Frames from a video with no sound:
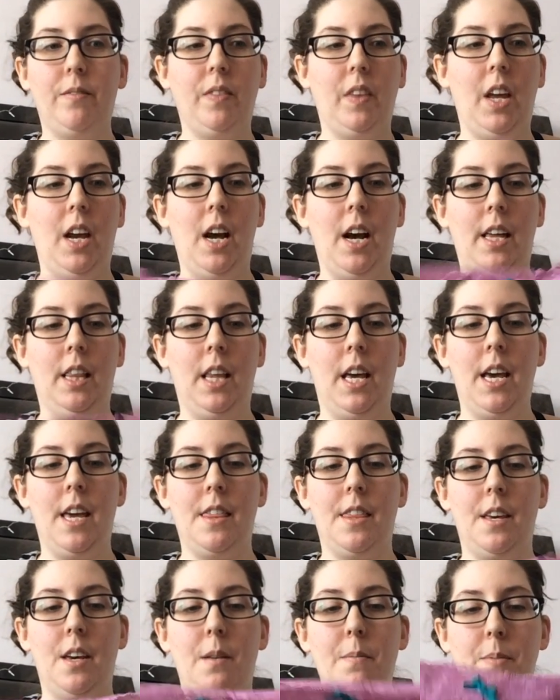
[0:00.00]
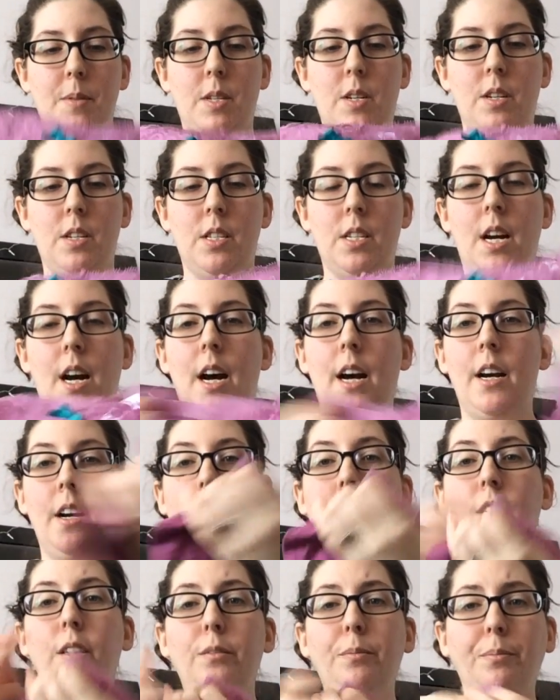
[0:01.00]
Like I like the hipster
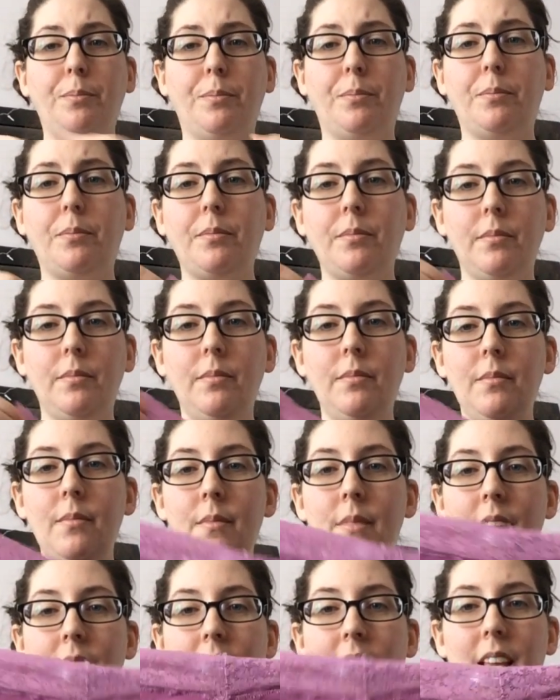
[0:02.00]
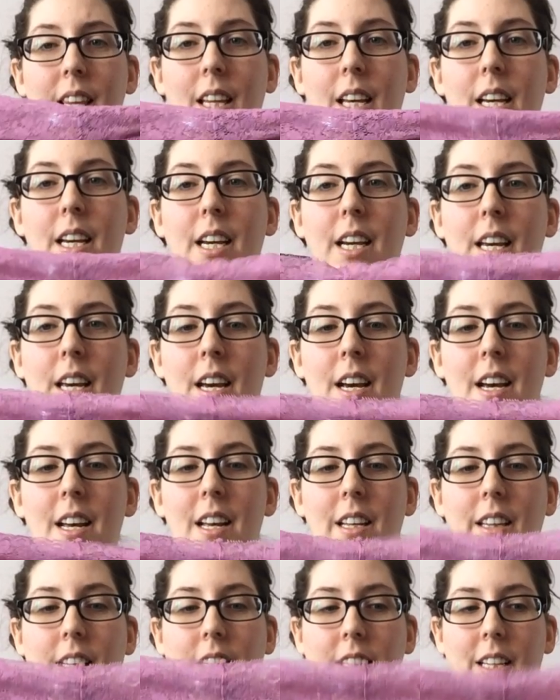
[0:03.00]
style. I like
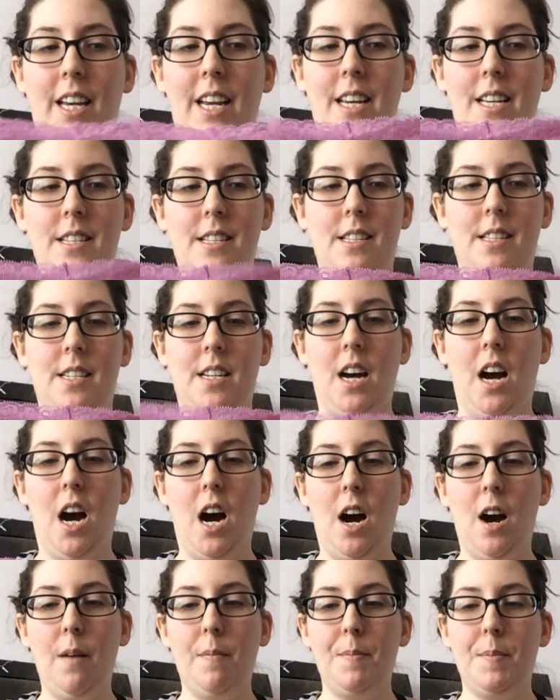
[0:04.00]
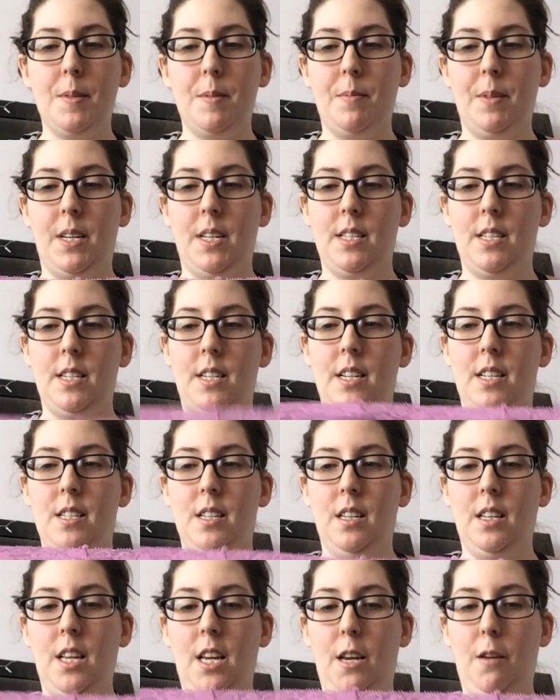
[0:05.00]
the lace tops because it
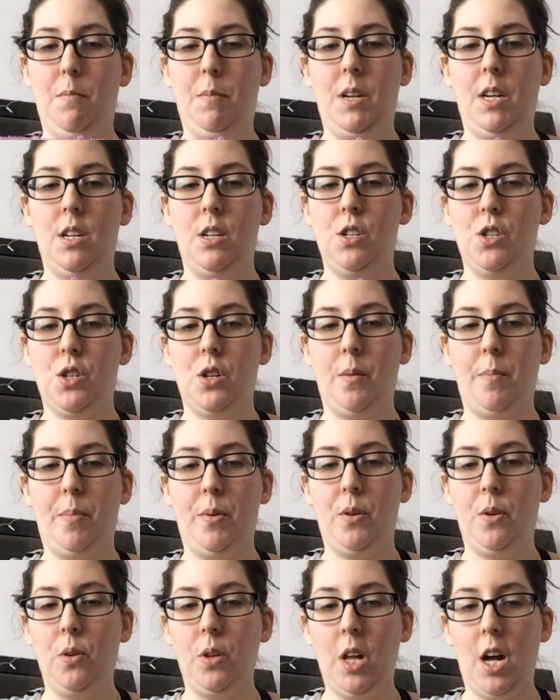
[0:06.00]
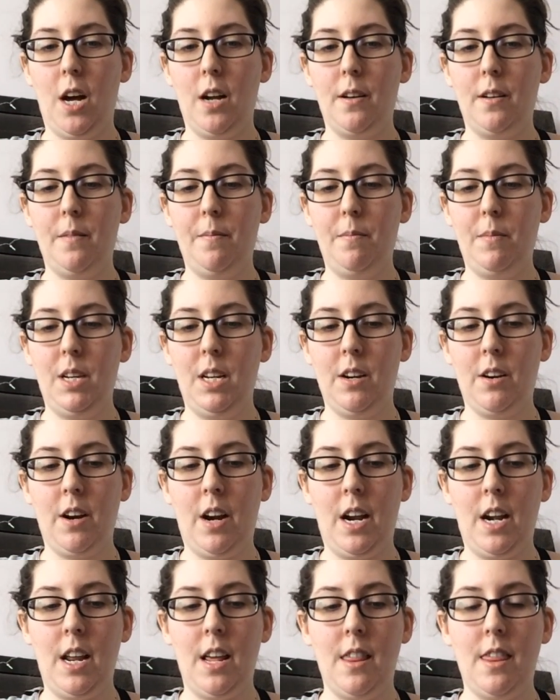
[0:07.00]
doesn't like pinch or pull on me or
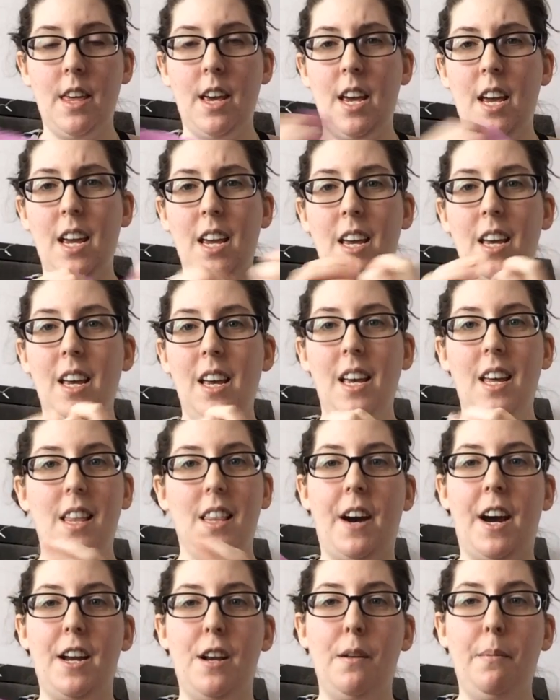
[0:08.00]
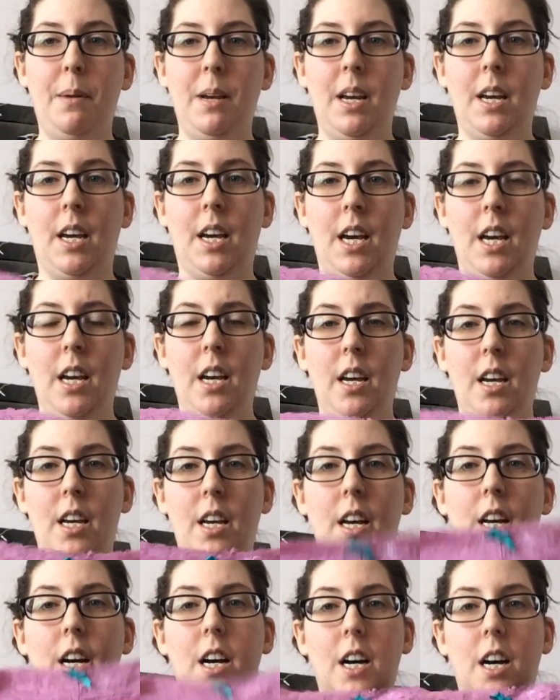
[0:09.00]
anything. If I had to pick
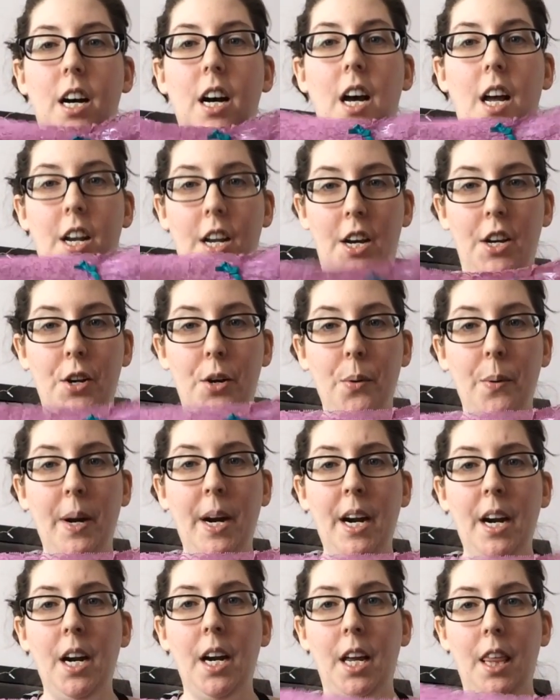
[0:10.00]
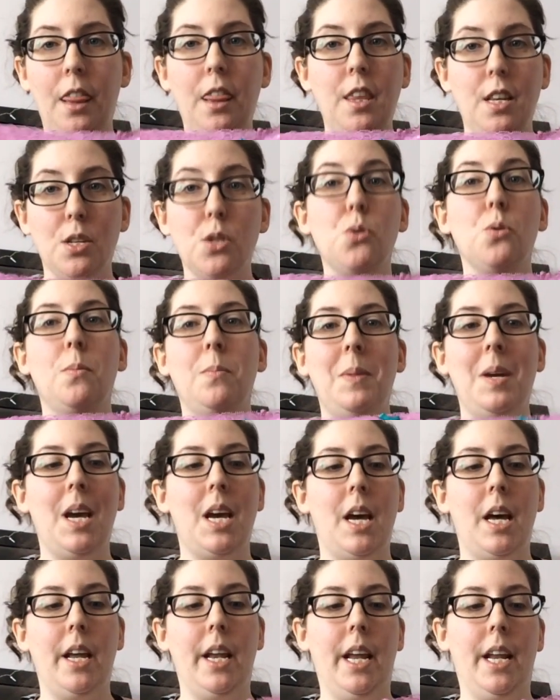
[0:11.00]
and underwear, this would be it.